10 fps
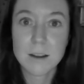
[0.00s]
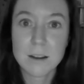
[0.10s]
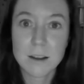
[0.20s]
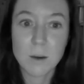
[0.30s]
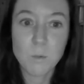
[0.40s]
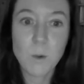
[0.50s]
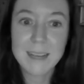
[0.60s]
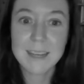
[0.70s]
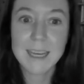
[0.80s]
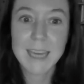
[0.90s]
A
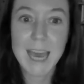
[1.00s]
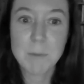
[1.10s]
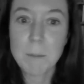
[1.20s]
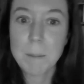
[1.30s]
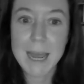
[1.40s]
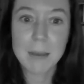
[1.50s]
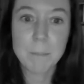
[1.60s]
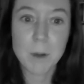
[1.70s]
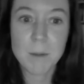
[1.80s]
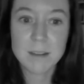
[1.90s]
waiting game I'm playing
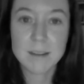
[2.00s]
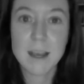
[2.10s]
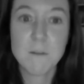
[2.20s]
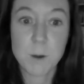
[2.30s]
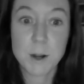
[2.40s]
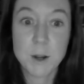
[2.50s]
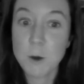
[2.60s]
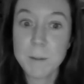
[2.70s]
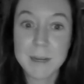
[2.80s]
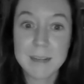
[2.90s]
by myself where
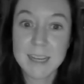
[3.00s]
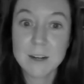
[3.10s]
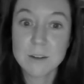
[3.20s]
nobody's here